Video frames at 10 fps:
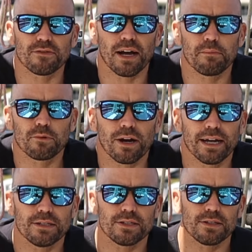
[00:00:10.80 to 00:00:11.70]
of
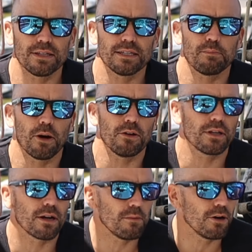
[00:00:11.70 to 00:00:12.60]
upgrades to this boat
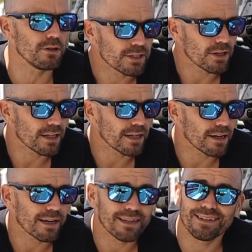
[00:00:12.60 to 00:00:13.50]
that I'm on so that
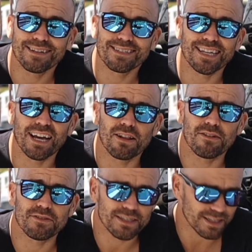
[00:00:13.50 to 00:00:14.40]
I can sail
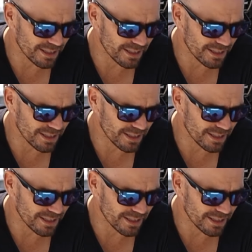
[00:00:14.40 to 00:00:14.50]
off into the